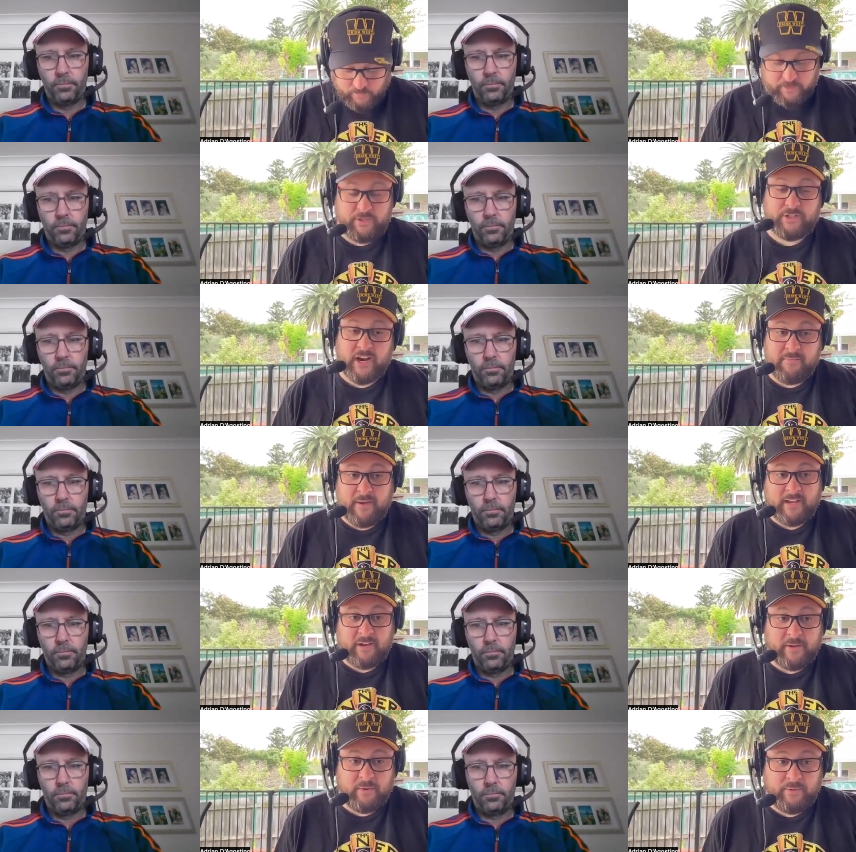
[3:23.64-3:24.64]
Speaker 1: J Mac going
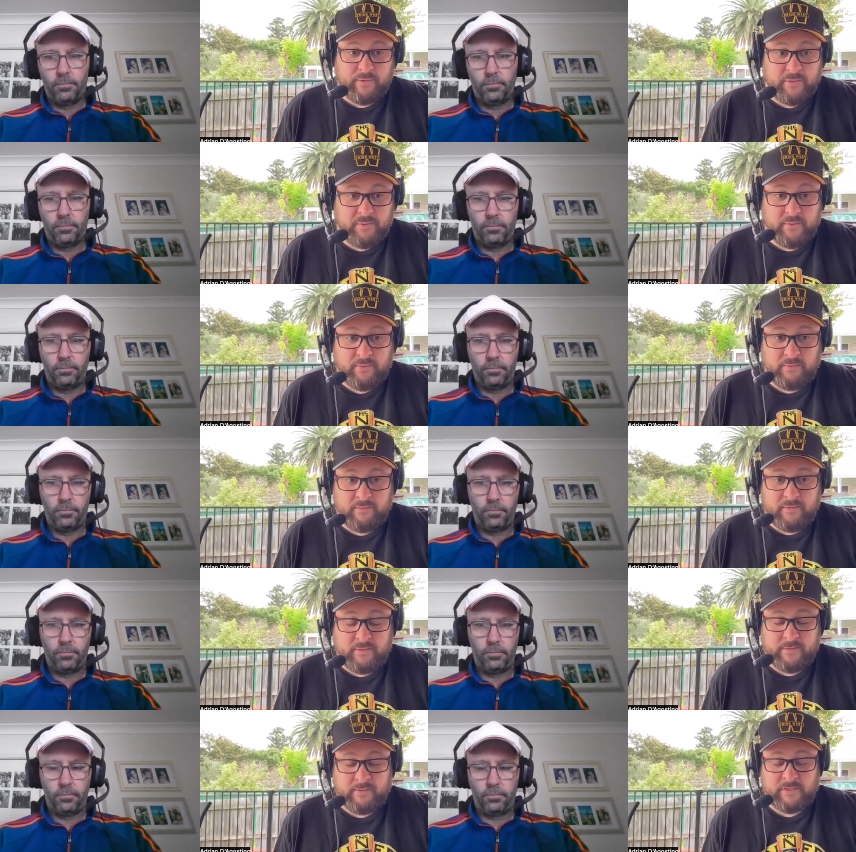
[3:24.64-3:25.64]
on, who
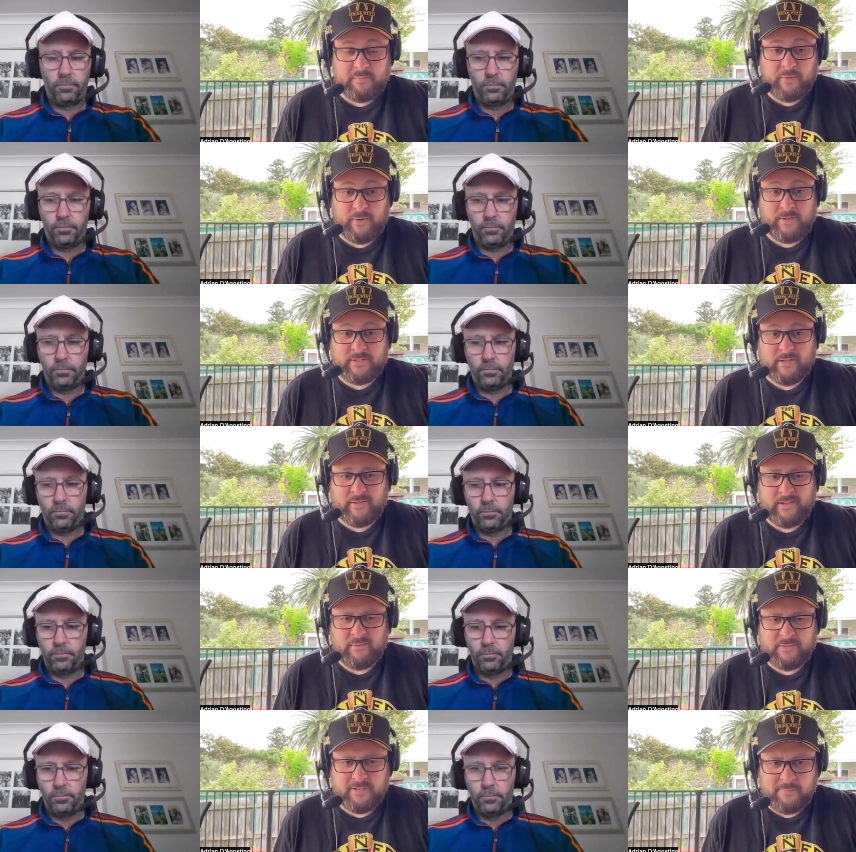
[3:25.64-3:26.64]
spoilers, I think I'm
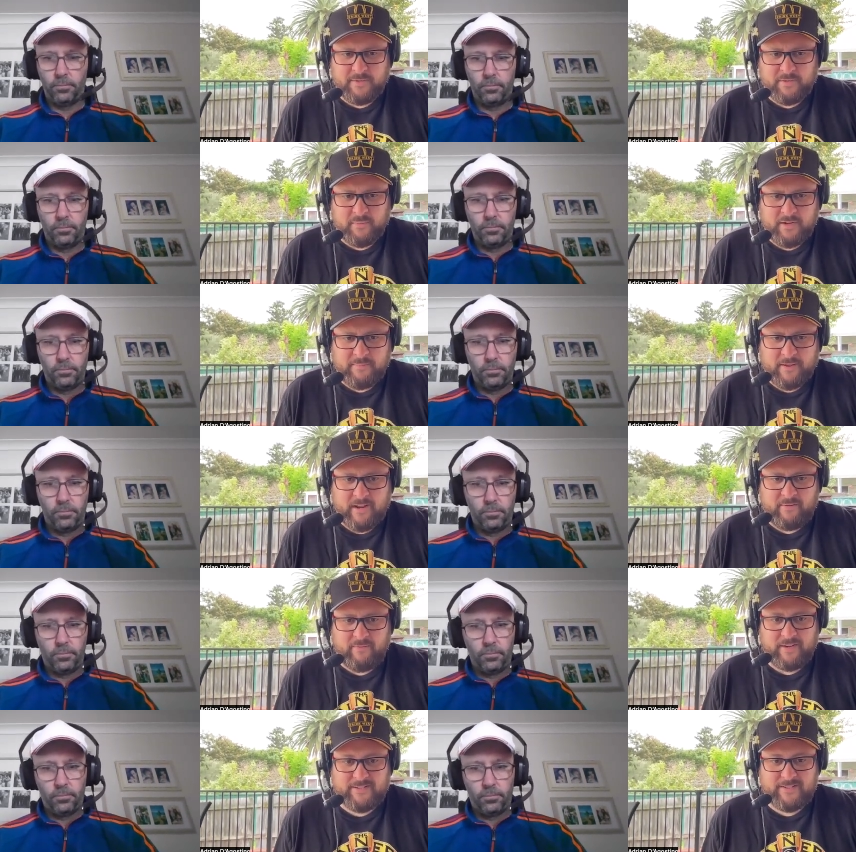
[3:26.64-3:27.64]
tipping to win about eight
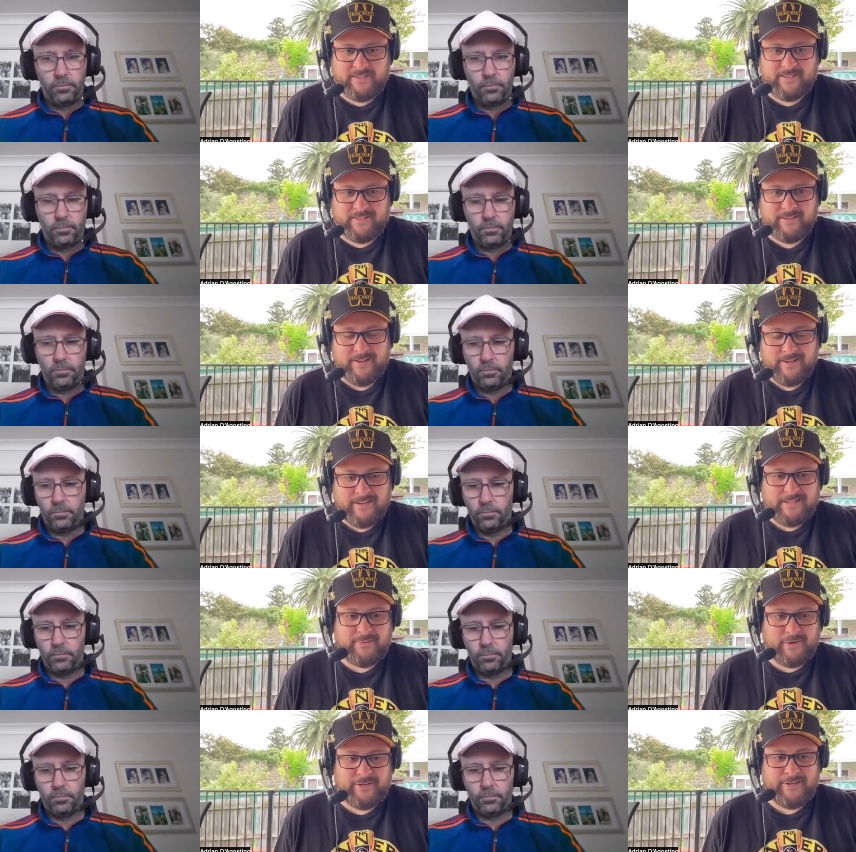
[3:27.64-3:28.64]
races
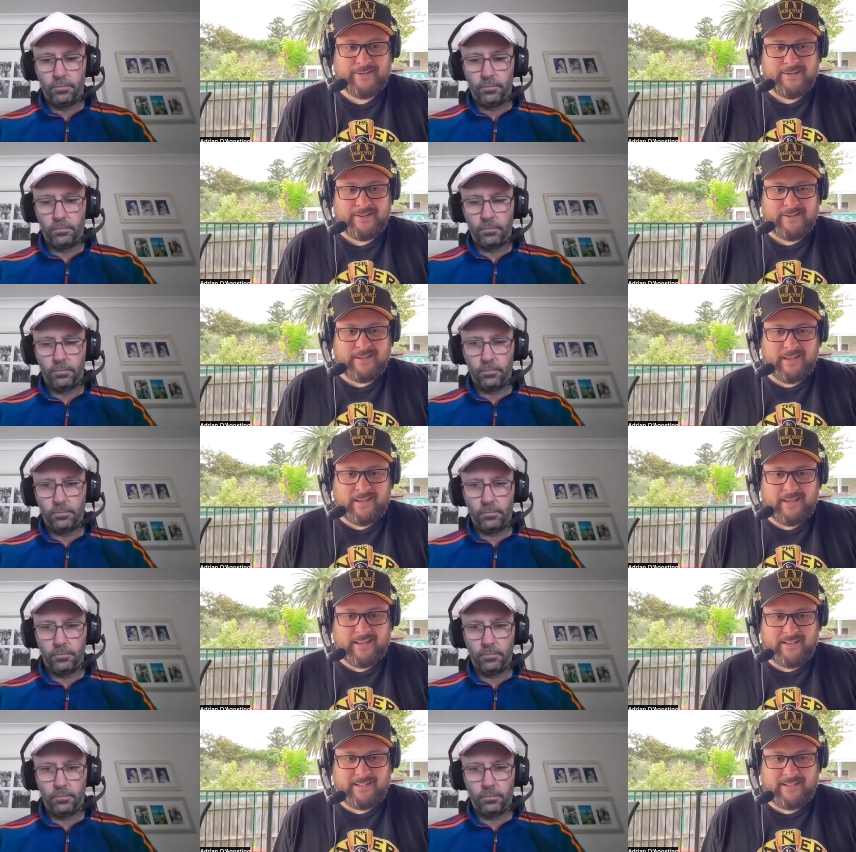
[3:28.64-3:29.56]
tomorrow. Uh, it